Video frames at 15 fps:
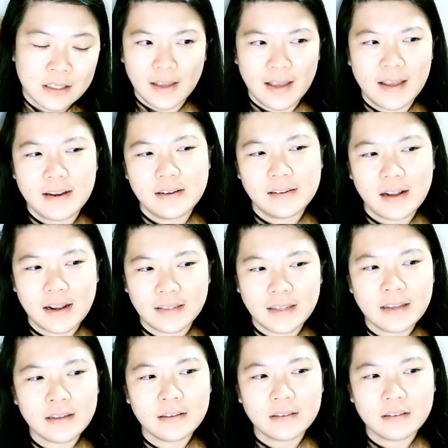And I
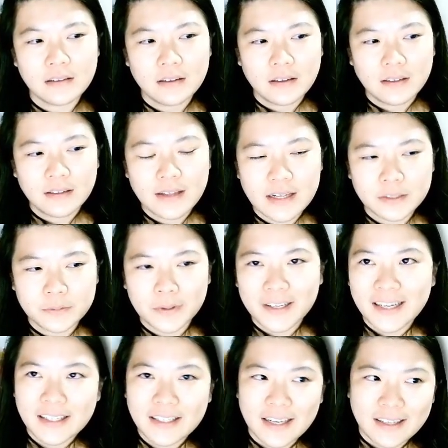think that is more
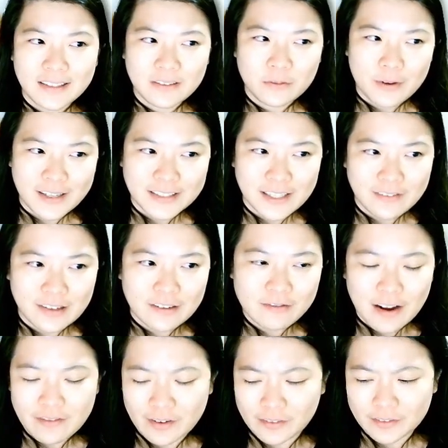likely than West having
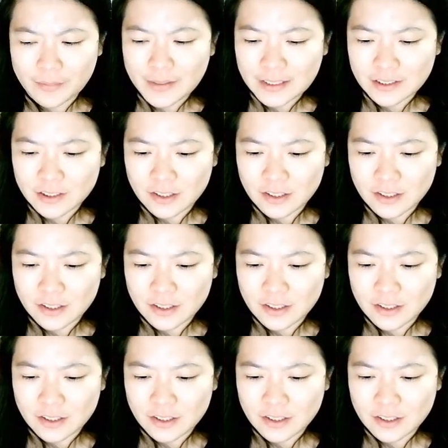5-5 in the majors,